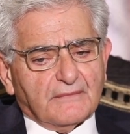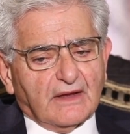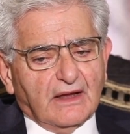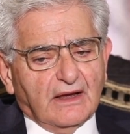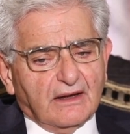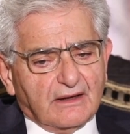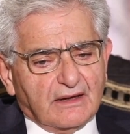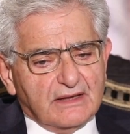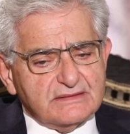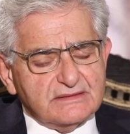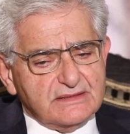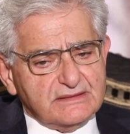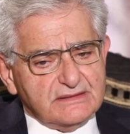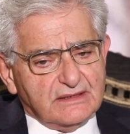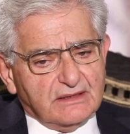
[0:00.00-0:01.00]
are
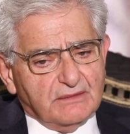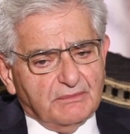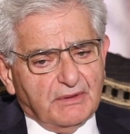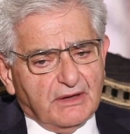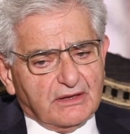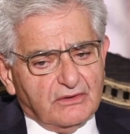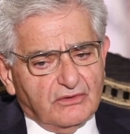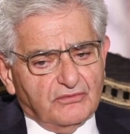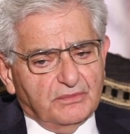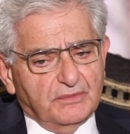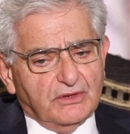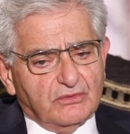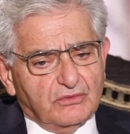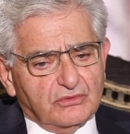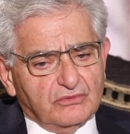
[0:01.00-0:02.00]
assisting Bank of
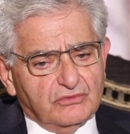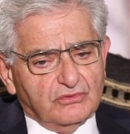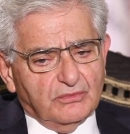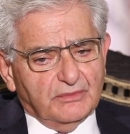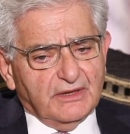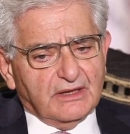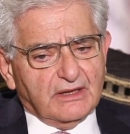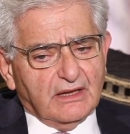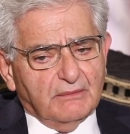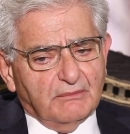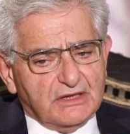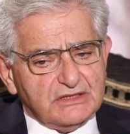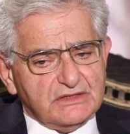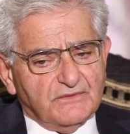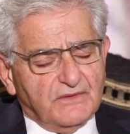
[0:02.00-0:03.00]
Beirut to make a
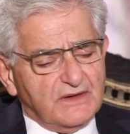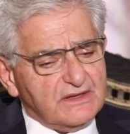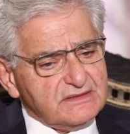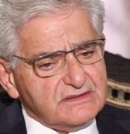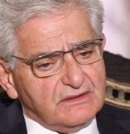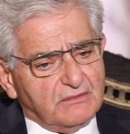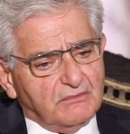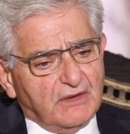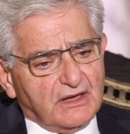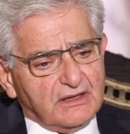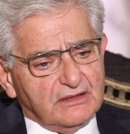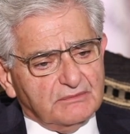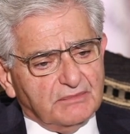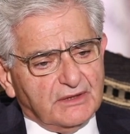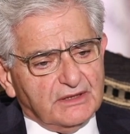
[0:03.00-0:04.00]
much faster
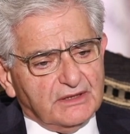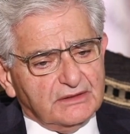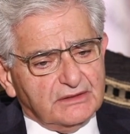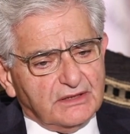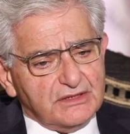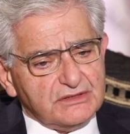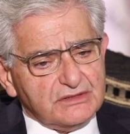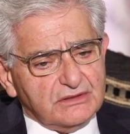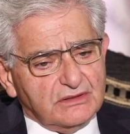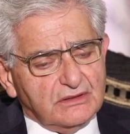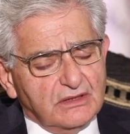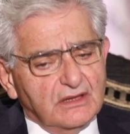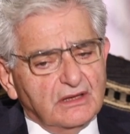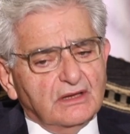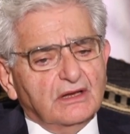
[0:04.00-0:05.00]
market
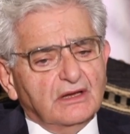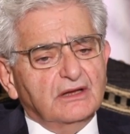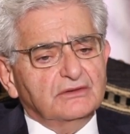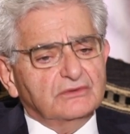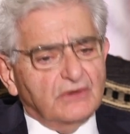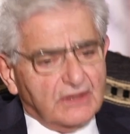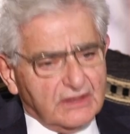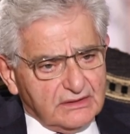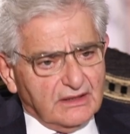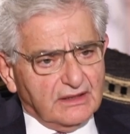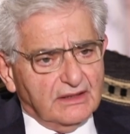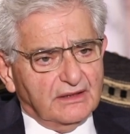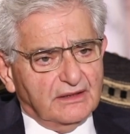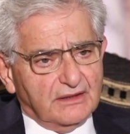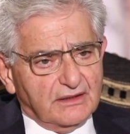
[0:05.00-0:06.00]
penetration in the
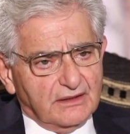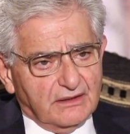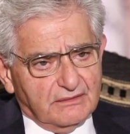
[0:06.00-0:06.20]
retail area.